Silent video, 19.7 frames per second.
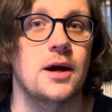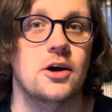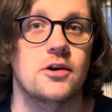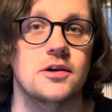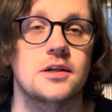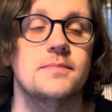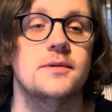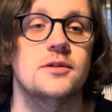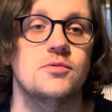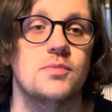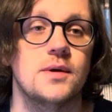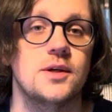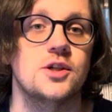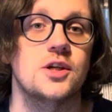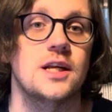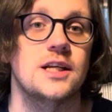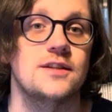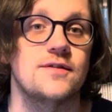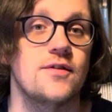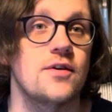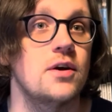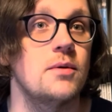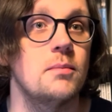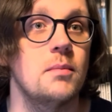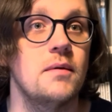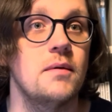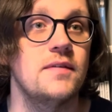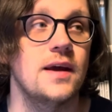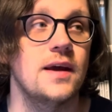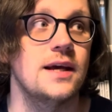Christmas wish list for a
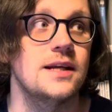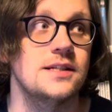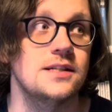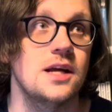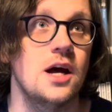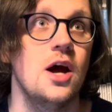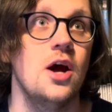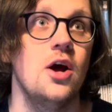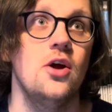number of years.